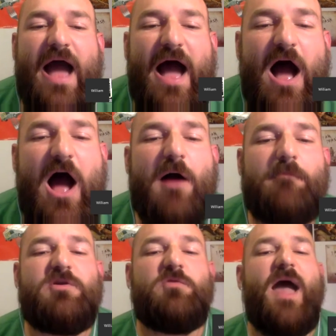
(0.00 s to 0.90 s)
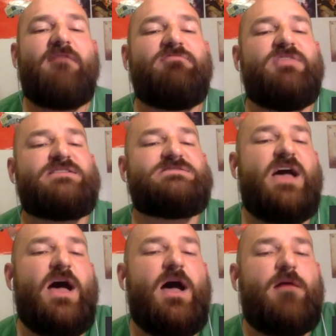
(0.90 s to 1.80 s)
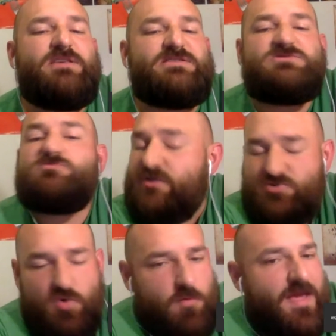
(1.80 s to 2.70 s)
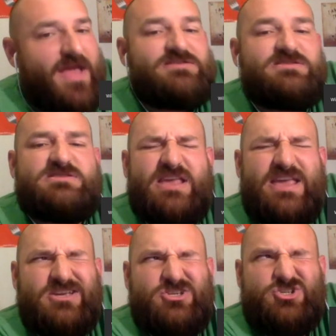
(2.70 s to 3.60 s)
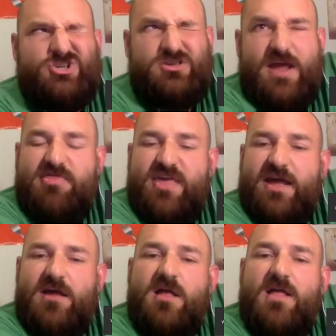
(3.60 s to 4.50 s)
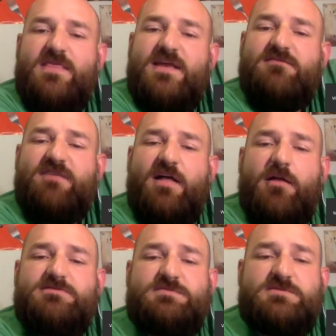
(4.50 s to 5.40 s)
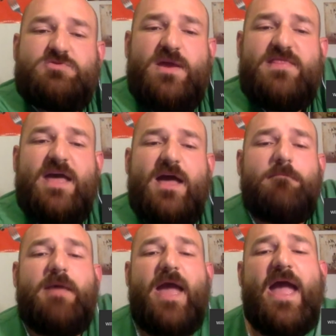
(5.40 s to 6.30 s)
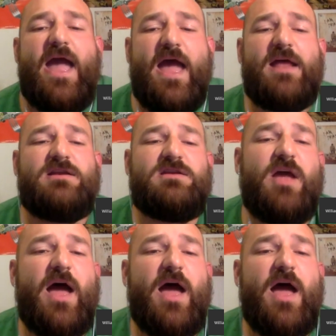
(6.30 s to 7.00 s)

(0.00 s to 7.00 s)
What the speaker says: You have this romance-ish type thing that develops between them, and